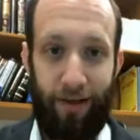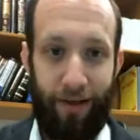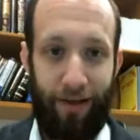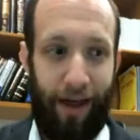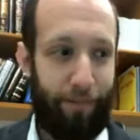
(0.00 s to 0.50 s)

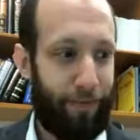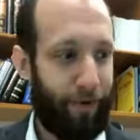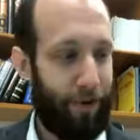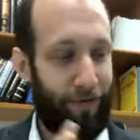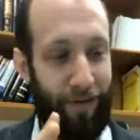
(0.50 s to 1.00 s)
lamp
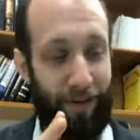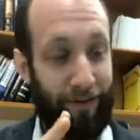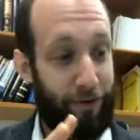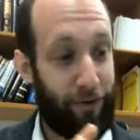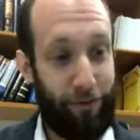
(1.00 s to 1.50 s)
or if it's a
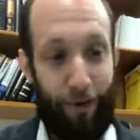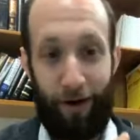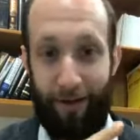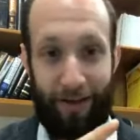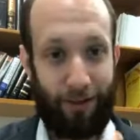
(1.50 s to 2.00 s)

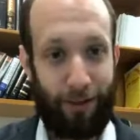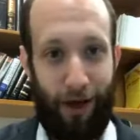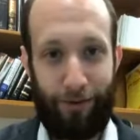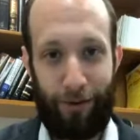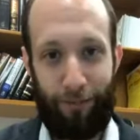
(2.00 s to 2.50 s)
two-part
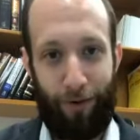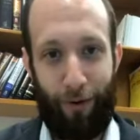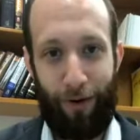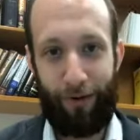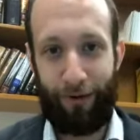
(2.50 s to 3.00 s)
contraption where
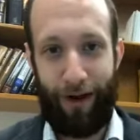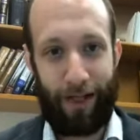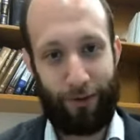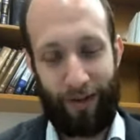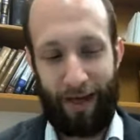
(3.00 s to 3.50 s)
the oil
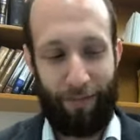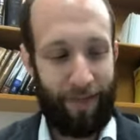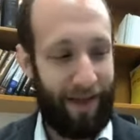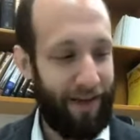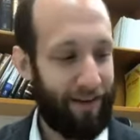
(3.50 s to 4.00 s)
gradually
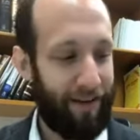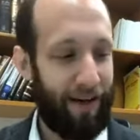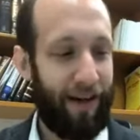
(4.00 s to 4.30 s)
comes in.